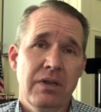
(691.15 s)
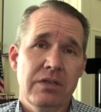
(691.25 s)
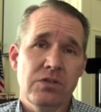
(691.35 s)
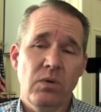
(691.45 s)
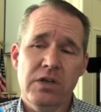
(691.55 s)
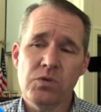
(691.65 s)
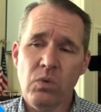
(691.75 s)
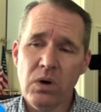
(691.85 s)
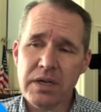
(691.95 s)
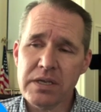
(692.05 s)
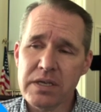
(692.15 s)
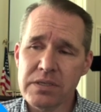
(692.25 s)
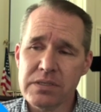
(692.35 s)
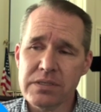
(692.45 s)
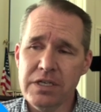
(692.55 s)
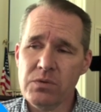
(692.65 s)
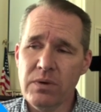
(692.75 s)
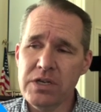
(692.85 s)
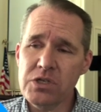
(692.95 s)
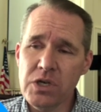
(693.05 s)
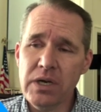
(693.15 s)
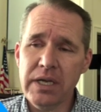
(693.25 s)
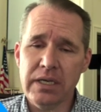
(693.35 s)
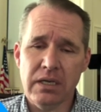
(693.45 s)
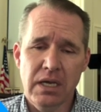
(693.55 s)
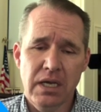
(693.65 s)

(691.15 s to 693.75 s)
It's what His work is. That's what He's doing.